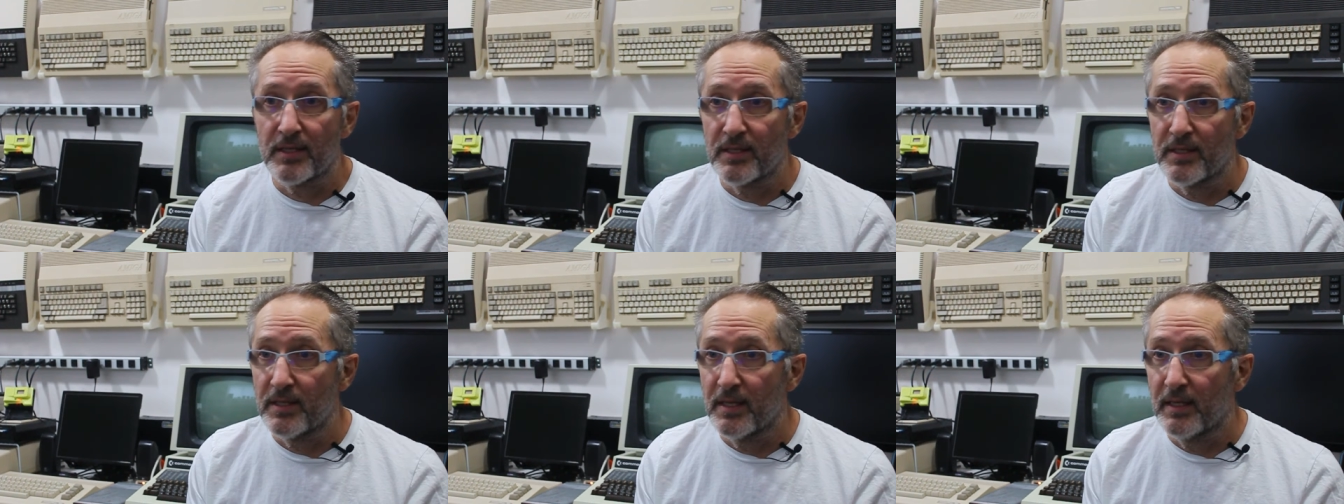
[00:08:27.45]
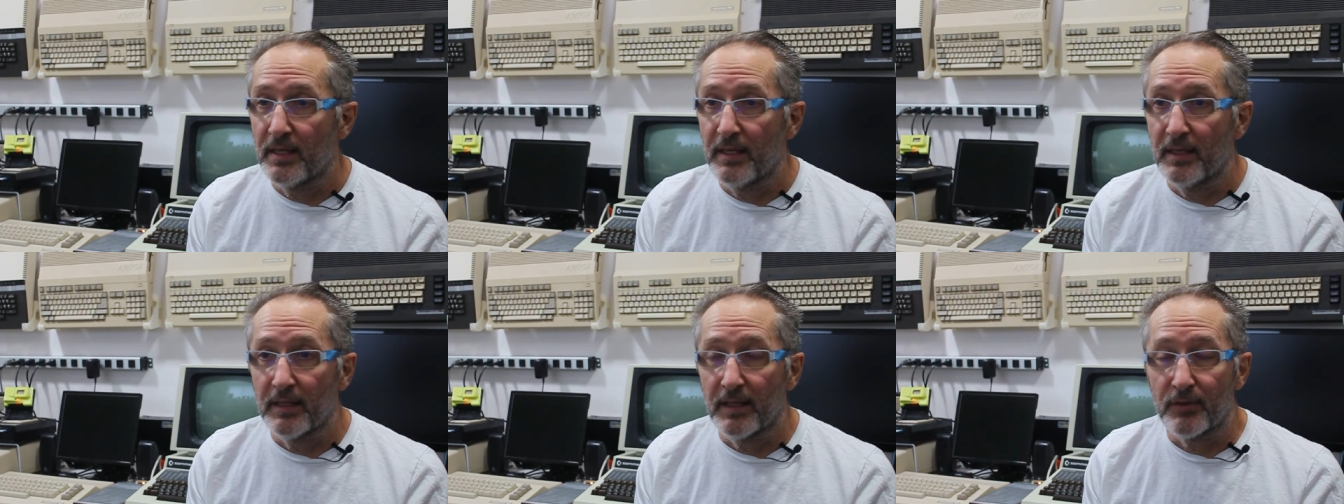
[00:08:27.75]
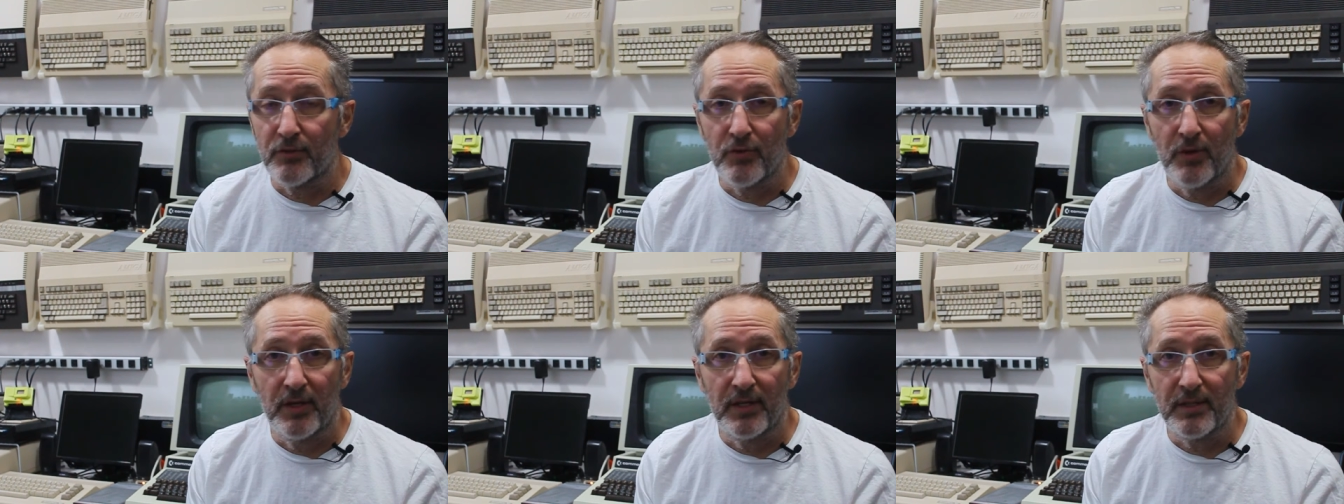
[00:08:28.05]
any
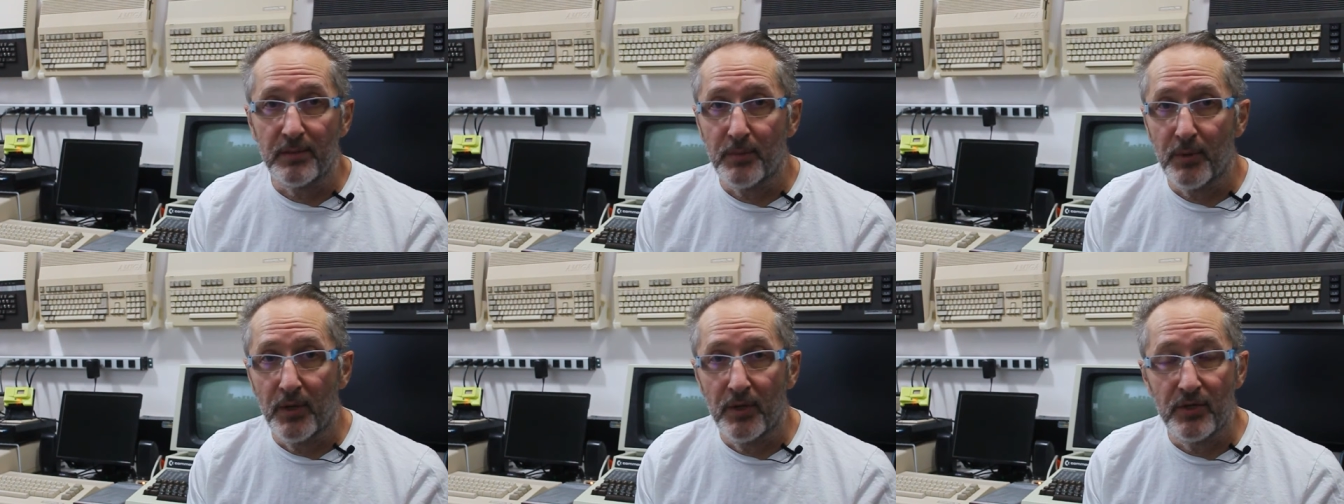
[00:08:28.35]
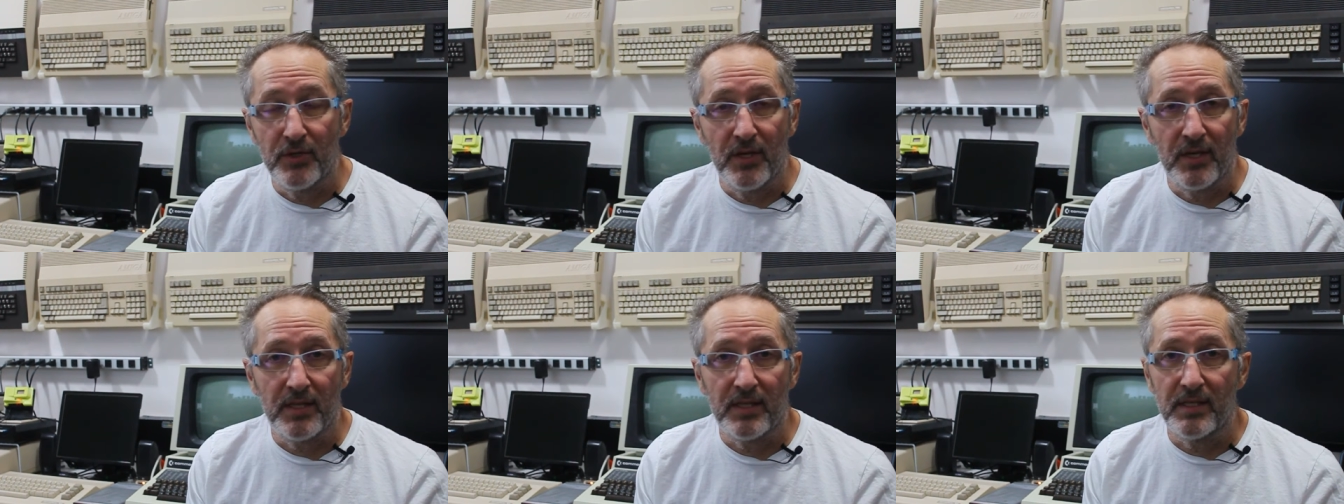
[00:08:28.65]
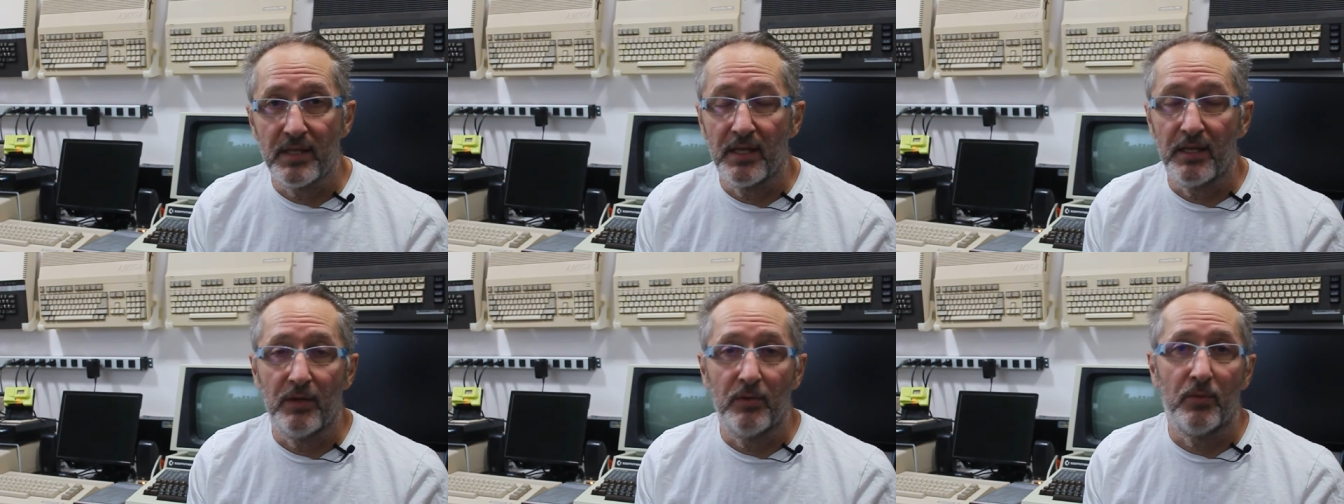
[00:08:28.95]
electronics projects that
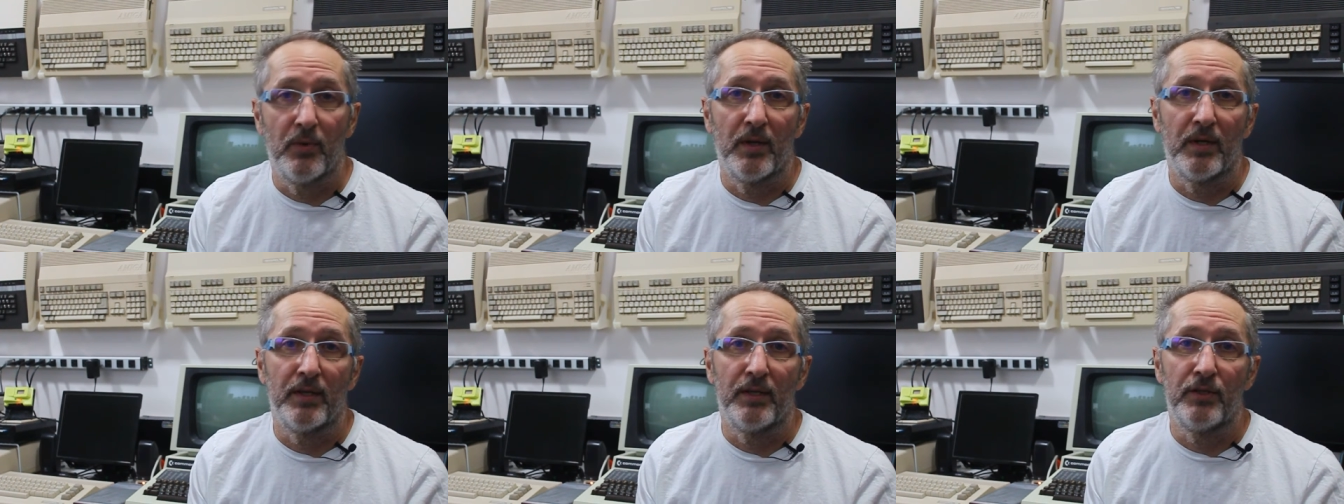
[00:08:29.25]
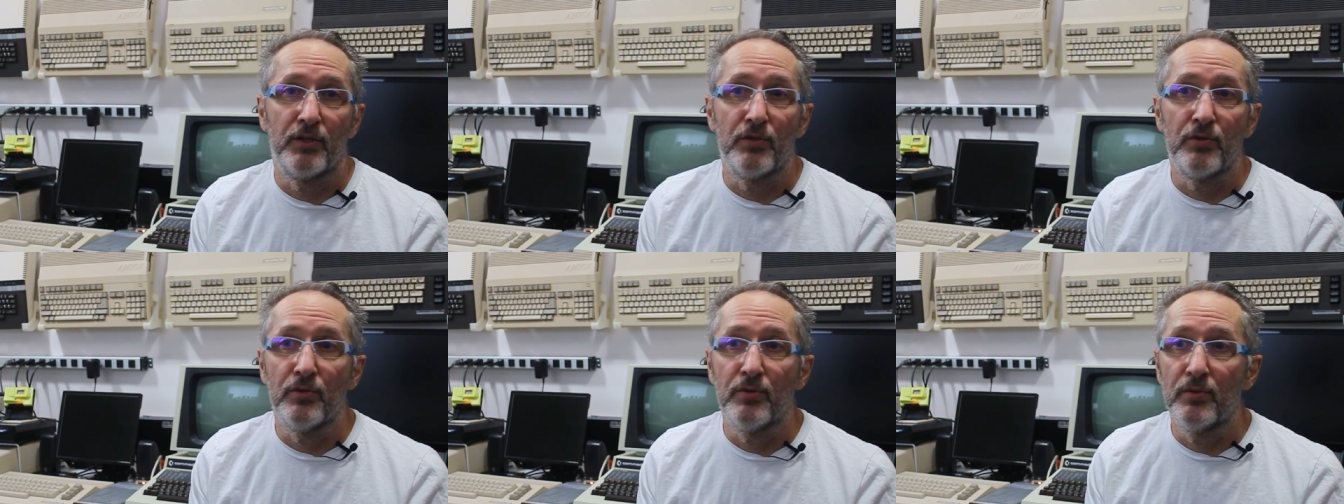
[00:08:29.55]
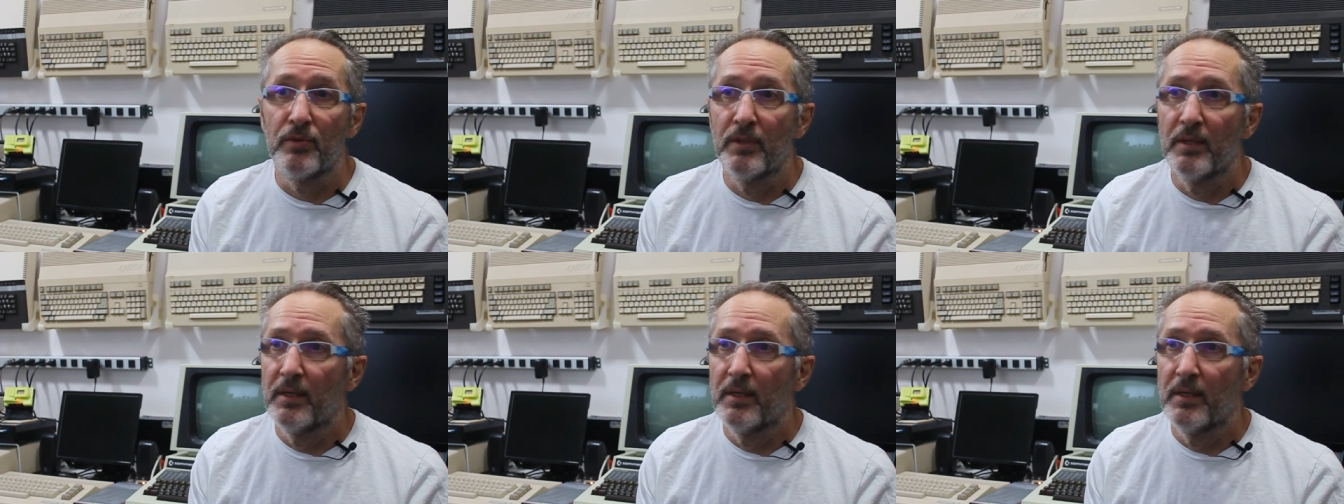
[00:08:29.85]
you want to do,